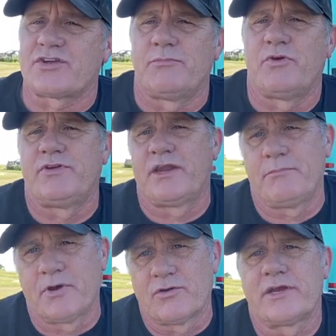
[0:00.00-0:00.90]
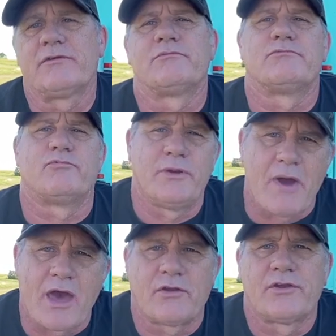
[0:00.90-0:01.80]
I moved in a building,
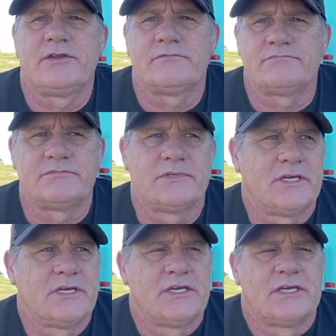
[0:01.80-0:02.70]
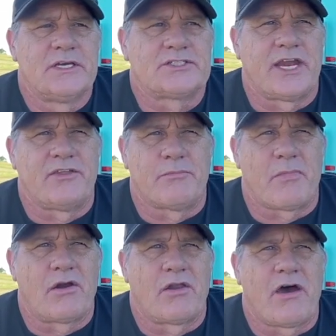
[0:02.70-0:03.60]
remodeled it, stayed in the
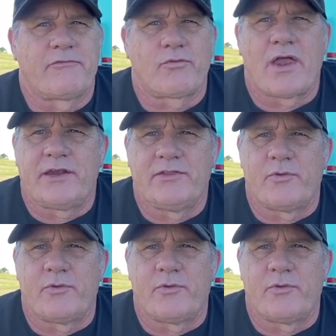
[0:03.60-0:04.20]
barn loft while I did the